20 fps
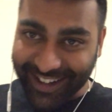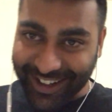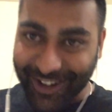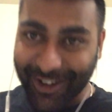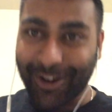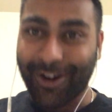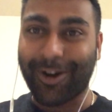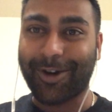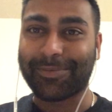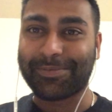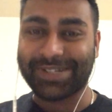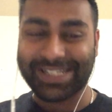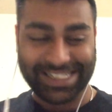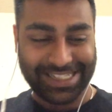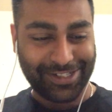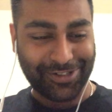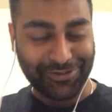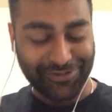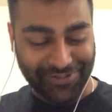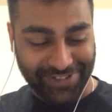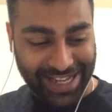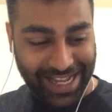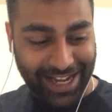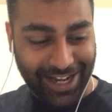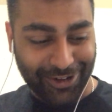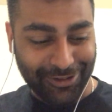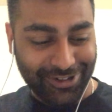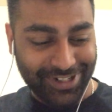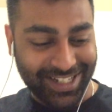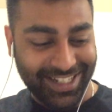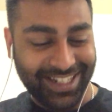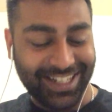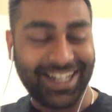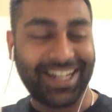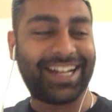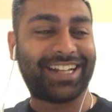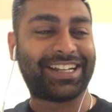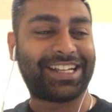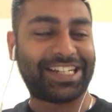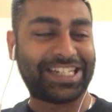calm myself down
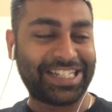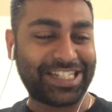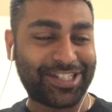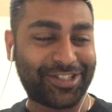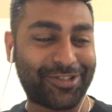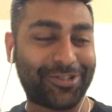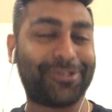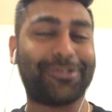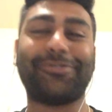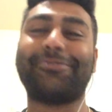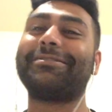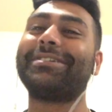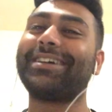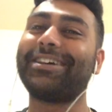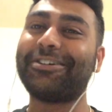and I need to